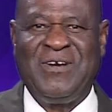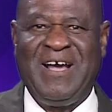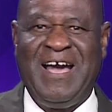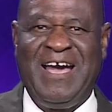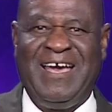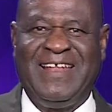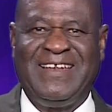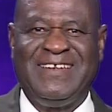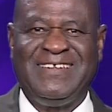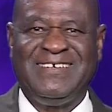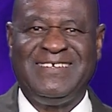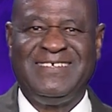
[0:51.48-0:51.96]

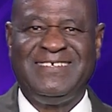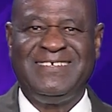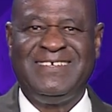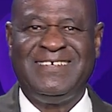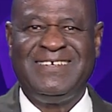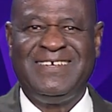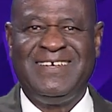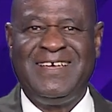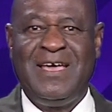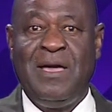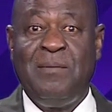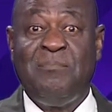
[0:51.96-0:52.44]
God.
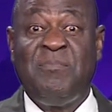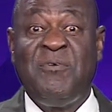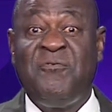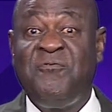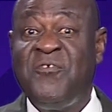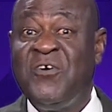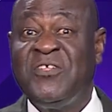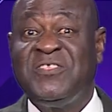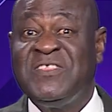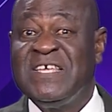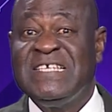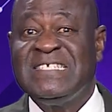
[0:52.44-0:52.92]

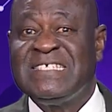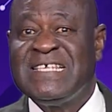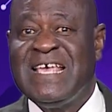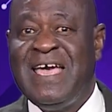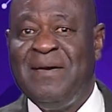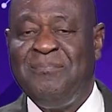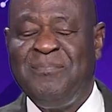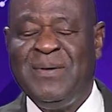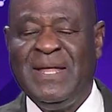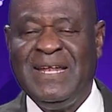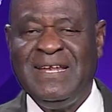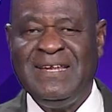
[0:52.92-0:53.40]
Before things
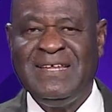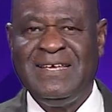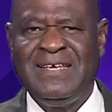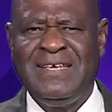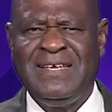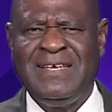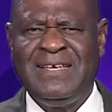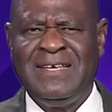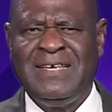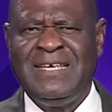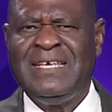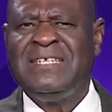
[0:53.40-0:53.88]
happen,
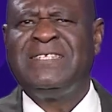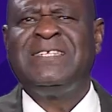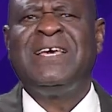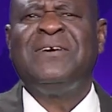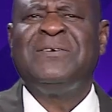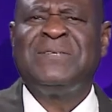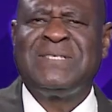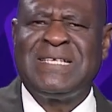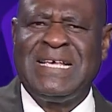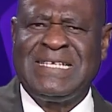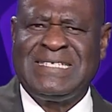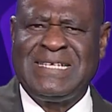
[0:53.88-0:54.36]
he
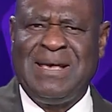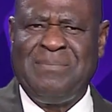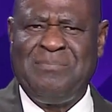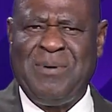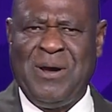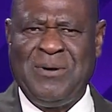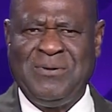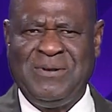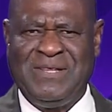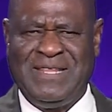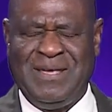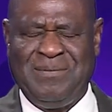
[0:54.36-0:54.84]
tells us
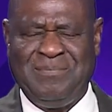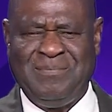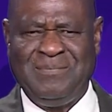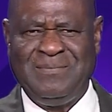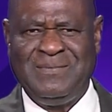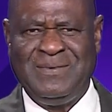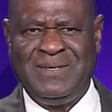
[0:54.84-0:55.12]
about them.